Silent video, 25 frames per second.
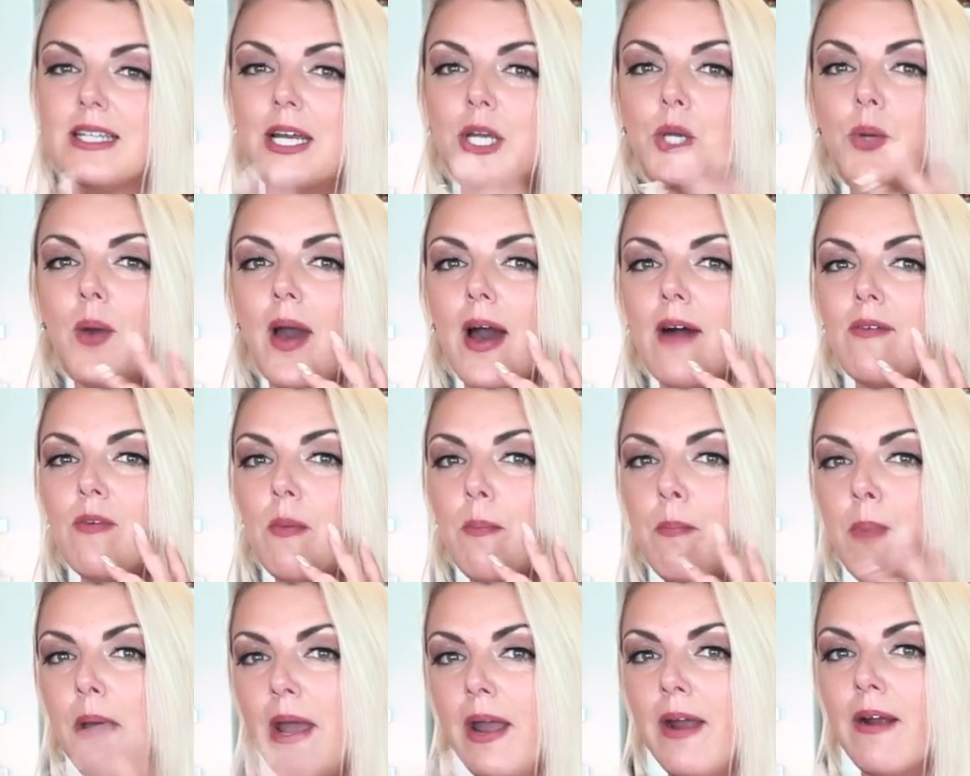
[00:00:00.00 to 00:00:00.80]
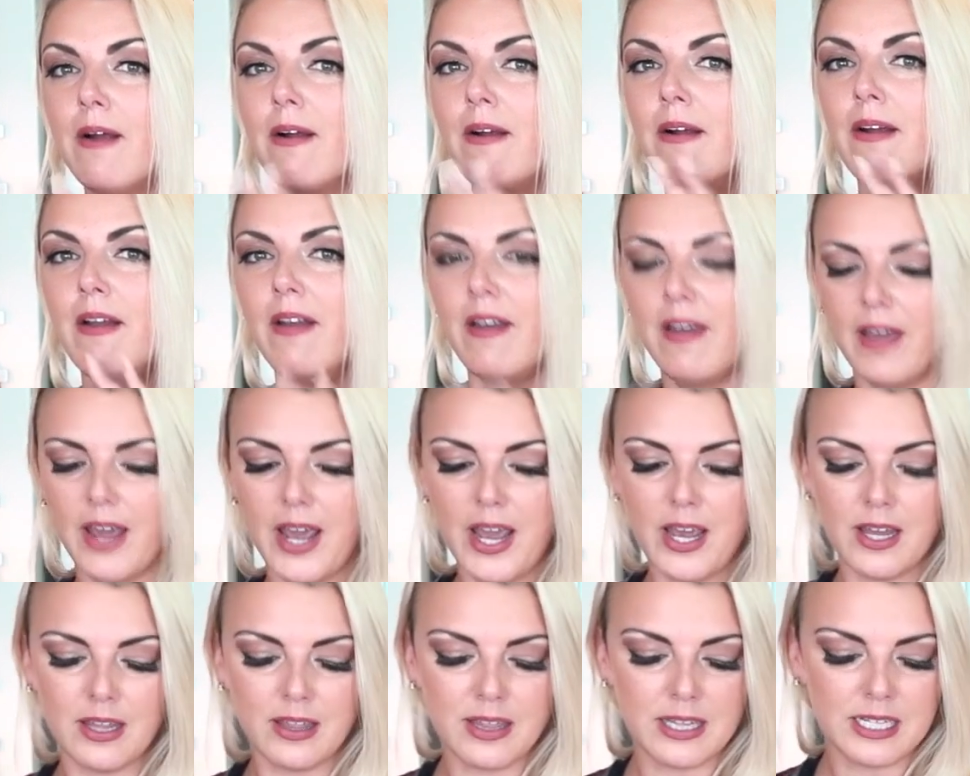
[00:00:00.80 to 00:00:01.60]
that you have a pear
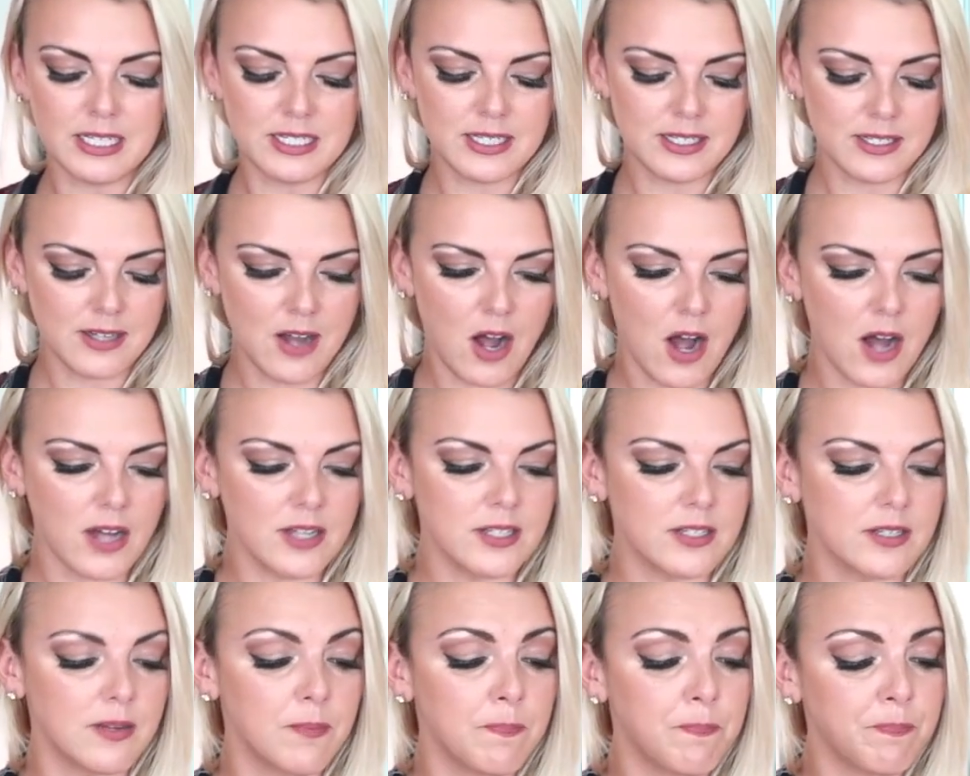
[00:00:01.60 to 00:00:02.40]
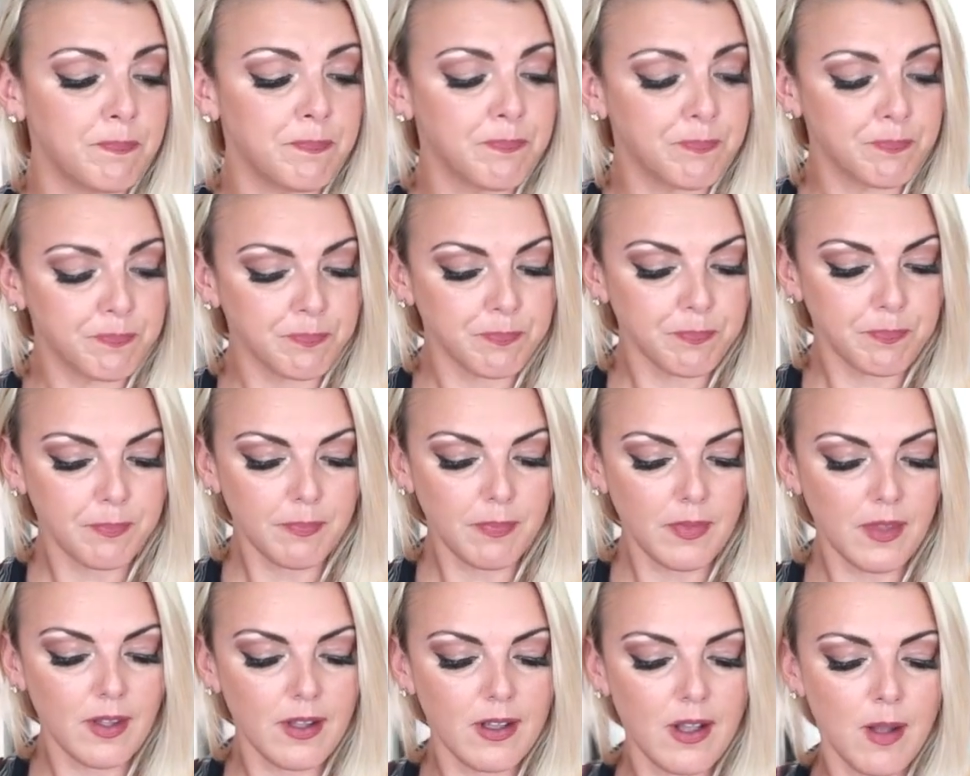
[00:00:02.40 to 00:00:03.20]
in this sauce.
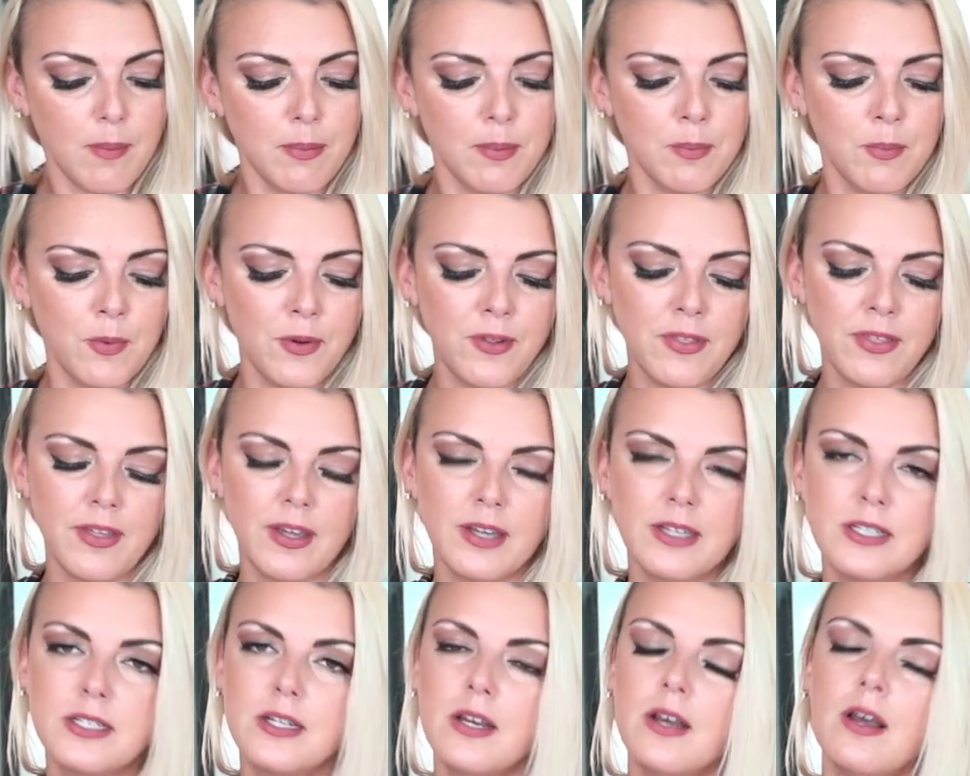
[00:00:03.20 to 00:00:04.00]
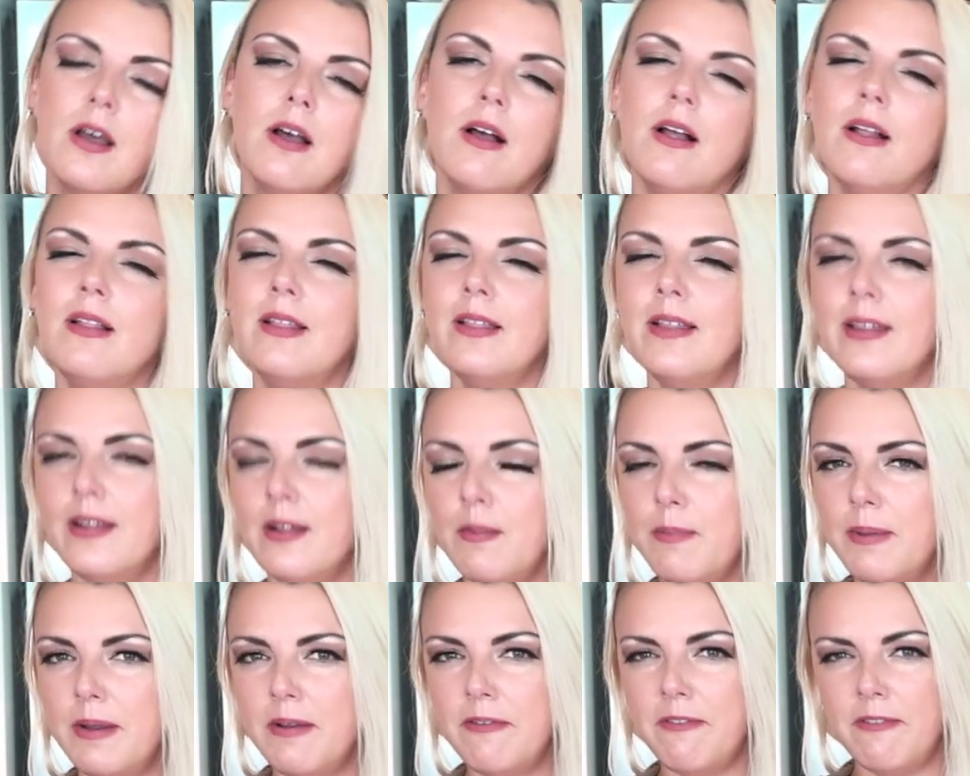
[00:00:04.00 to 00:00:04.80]
A couple more things. A
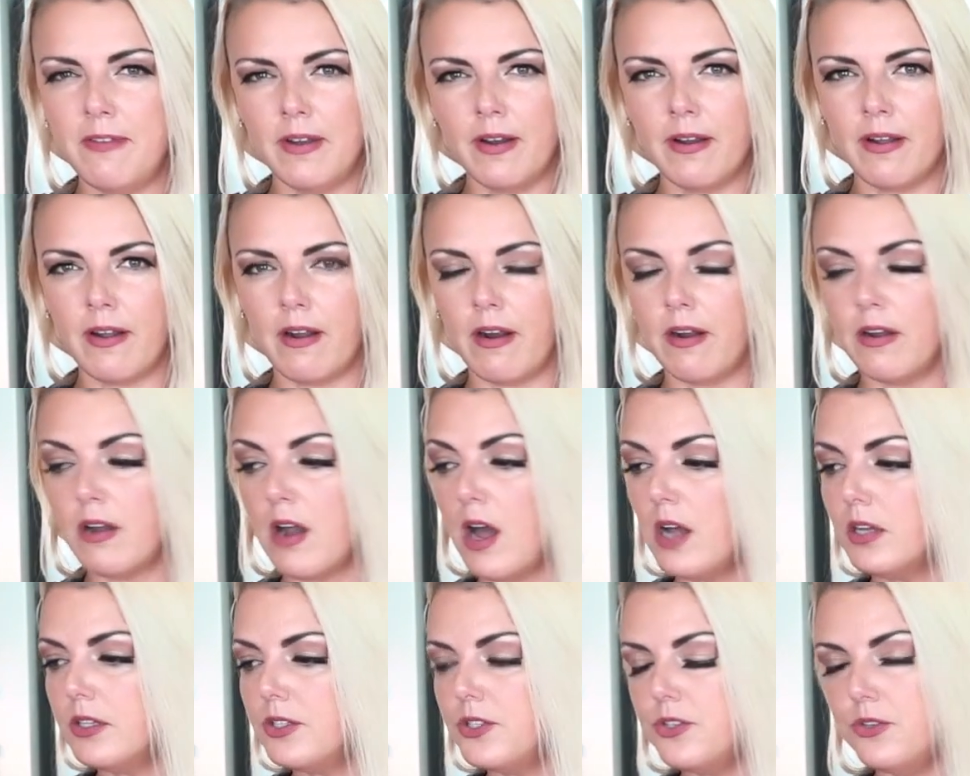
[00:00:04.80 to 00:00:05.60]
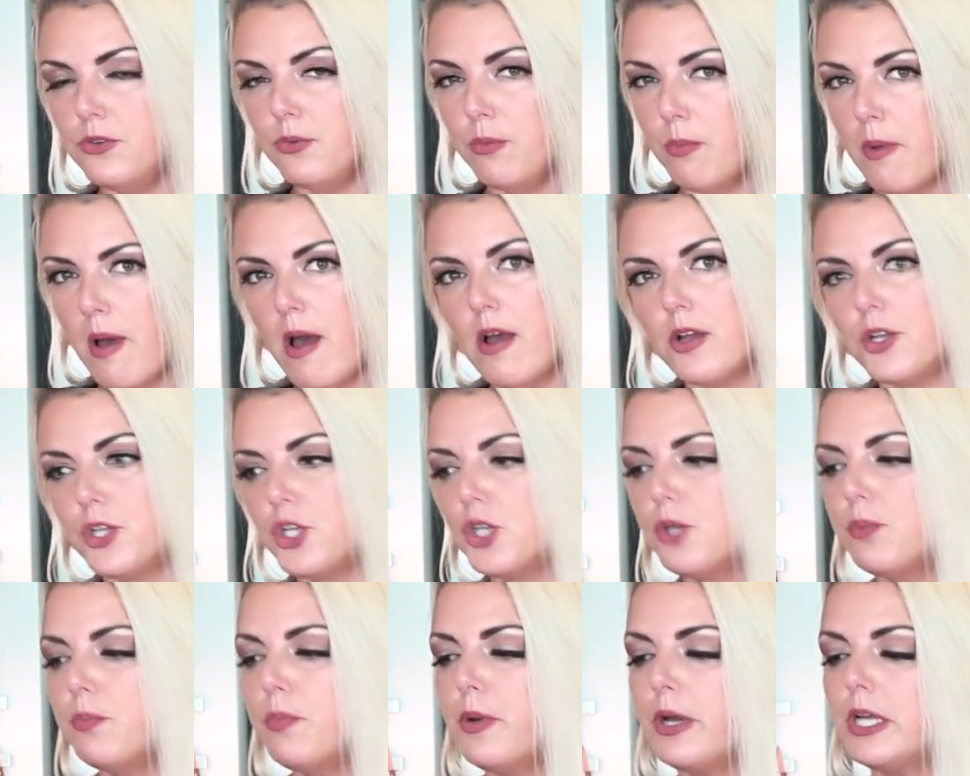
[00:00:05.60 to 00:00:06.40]
little bit of vinegar, not too
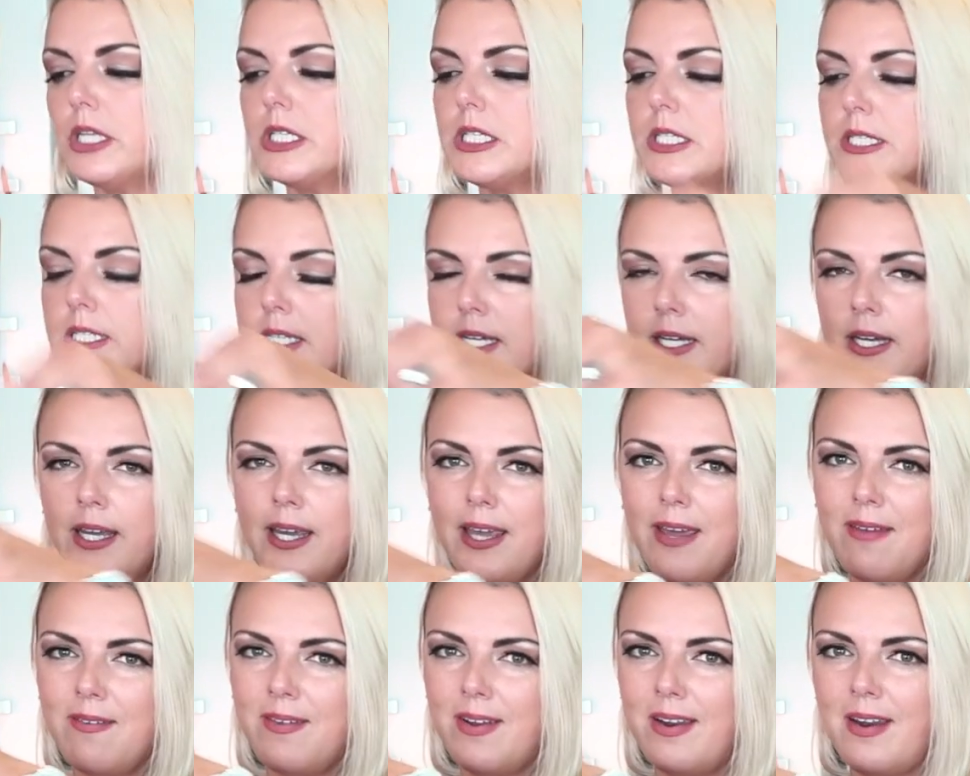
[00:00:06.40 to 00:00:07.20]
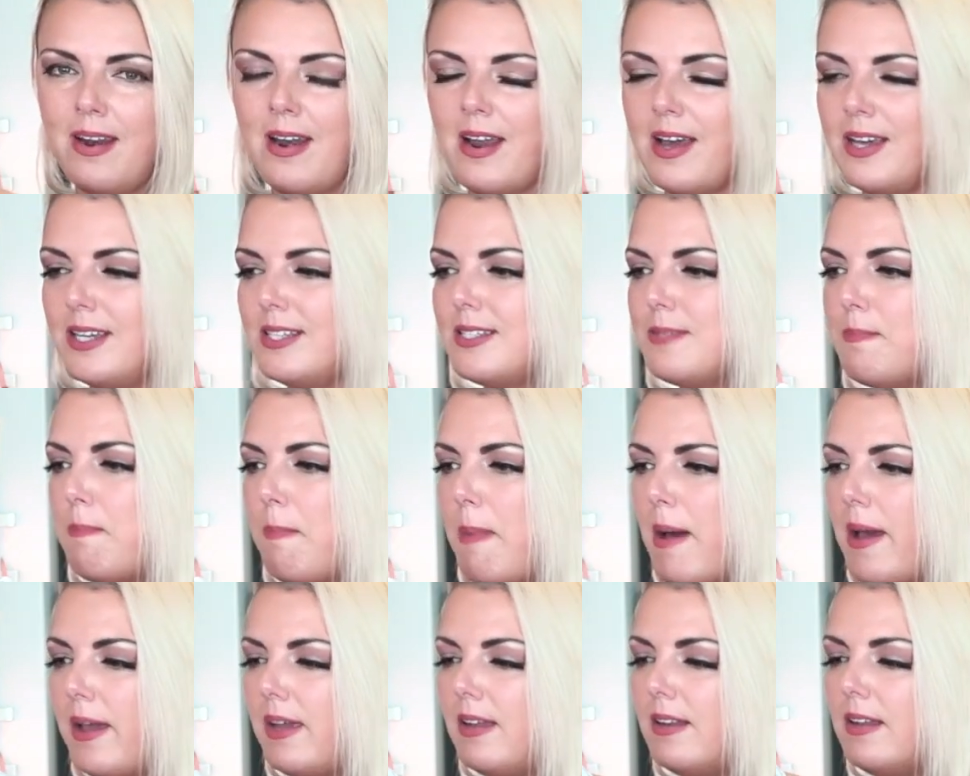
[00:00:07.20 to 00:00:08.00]
much, but it's gonna give it a nice
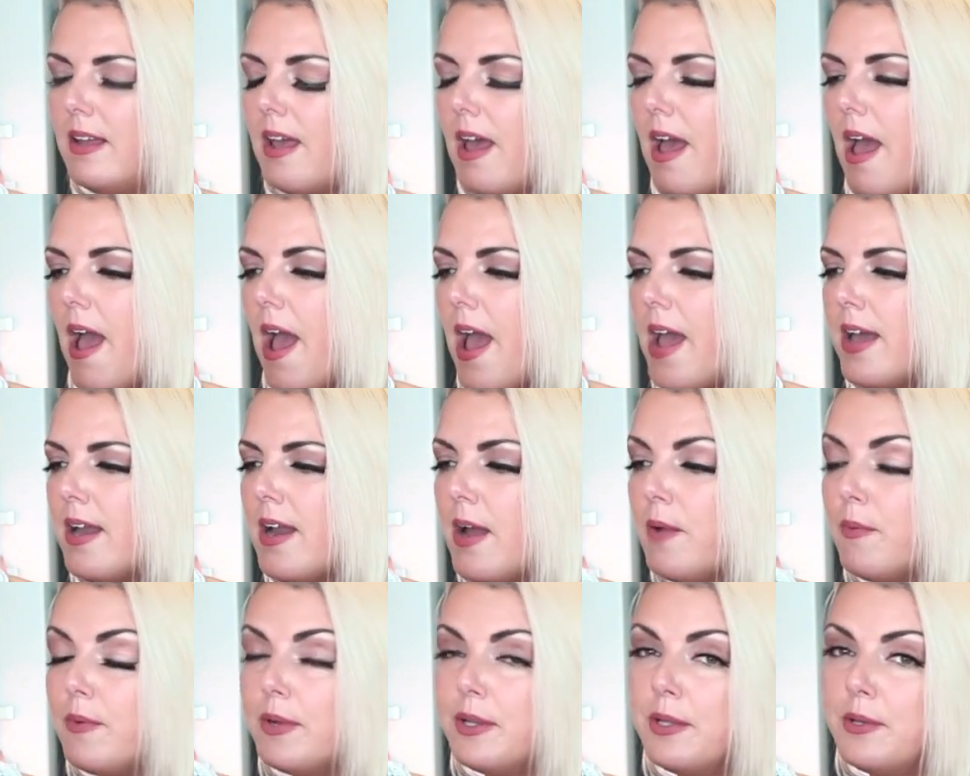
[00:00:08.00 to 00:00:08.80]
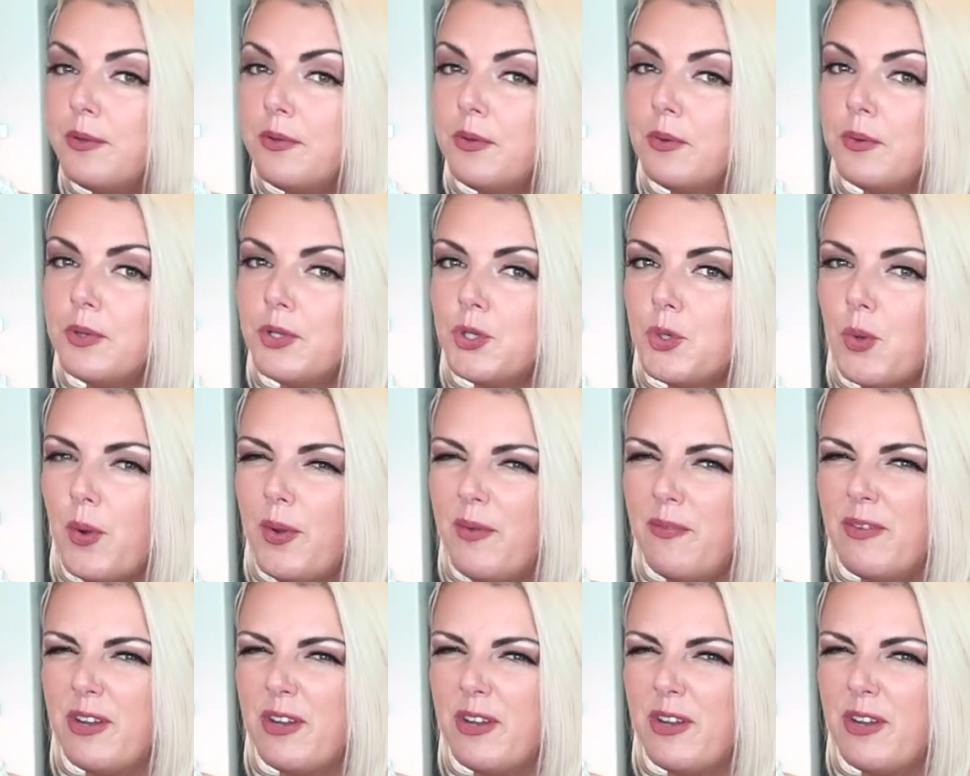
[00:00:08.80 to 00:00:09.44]
bite. And I really do enjoy